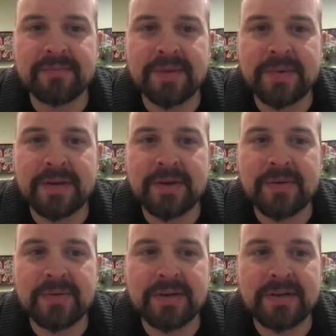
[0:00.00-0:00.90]
Let me
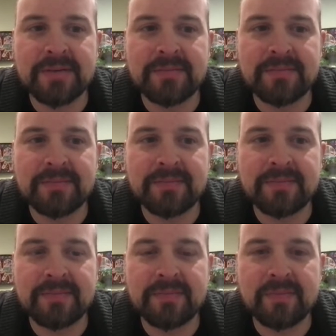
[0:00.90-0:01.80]
know
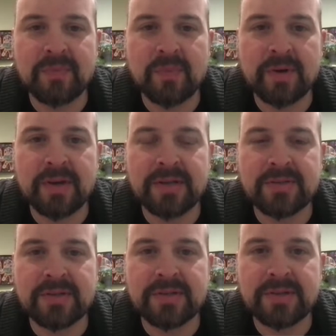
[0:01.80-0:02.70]
what you guys
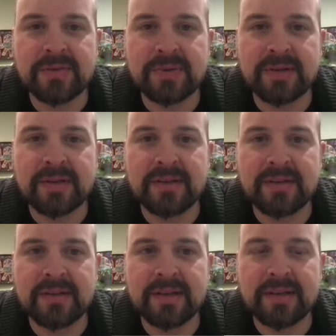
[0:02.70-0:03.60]
are into,
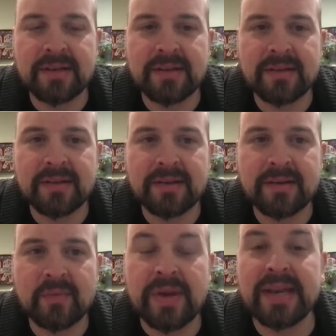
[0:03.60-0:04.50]
and
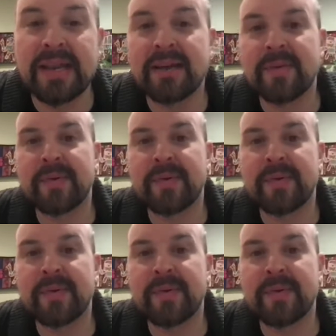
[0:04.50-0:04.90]
reading.